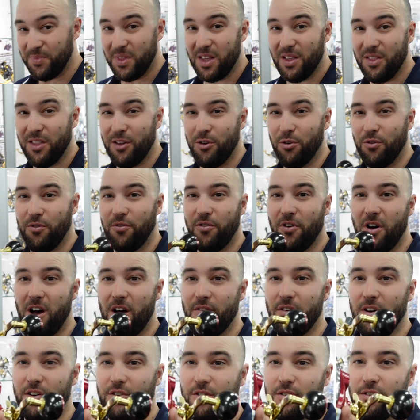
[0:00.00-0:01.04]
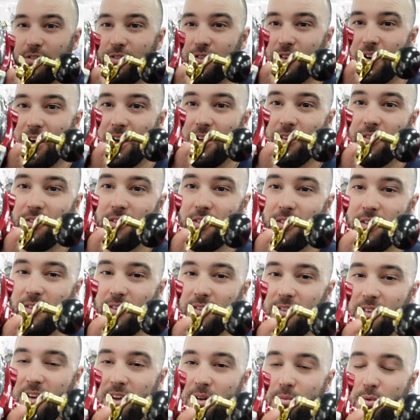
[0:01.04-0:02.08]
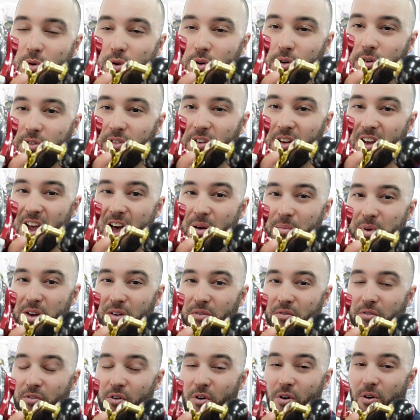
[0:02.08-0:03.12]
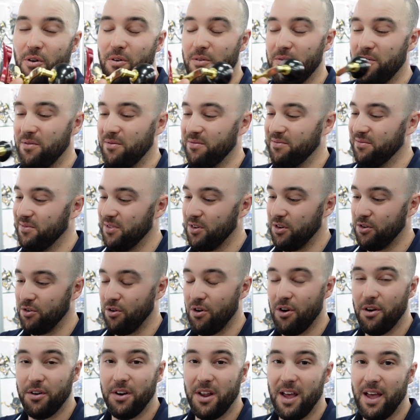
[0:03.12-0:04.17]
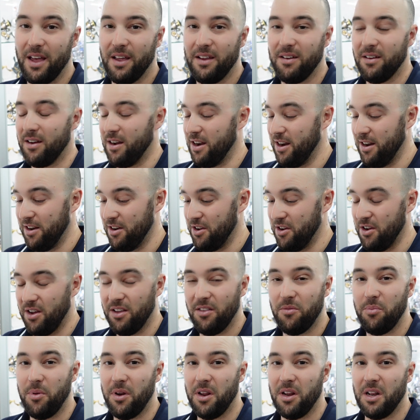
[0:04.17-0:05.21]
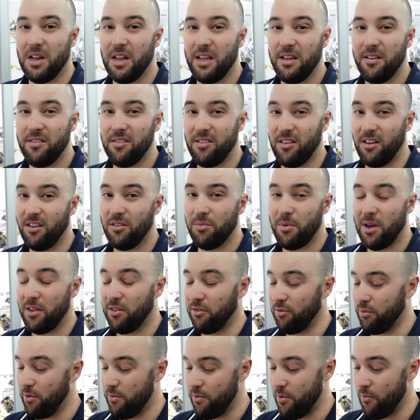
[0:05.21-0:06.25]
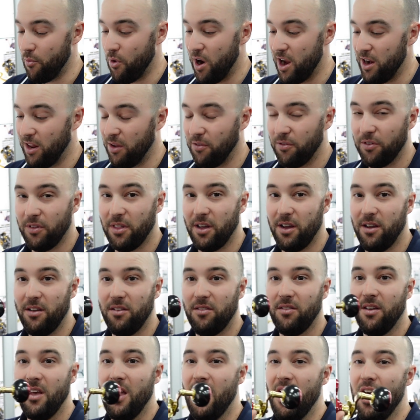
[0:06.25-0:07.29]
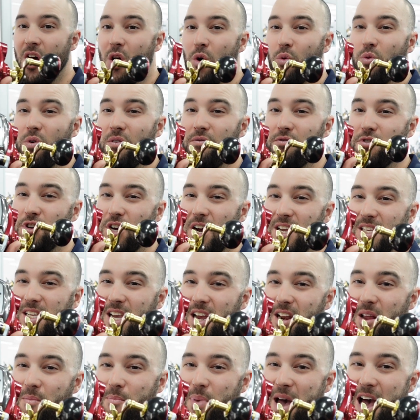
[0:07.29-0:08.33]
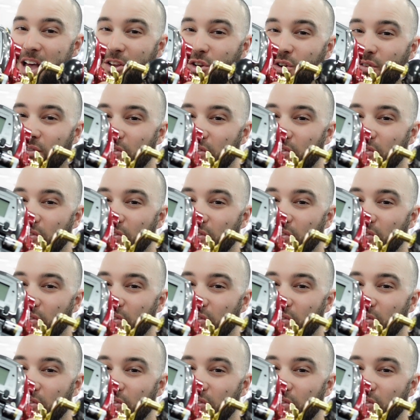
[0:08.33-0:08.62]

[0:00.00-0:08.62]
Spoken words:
little 500 size Seaborgs to come in for, God, I don't know, it's been at least 6 months we've been waiting for these. We've just had a batch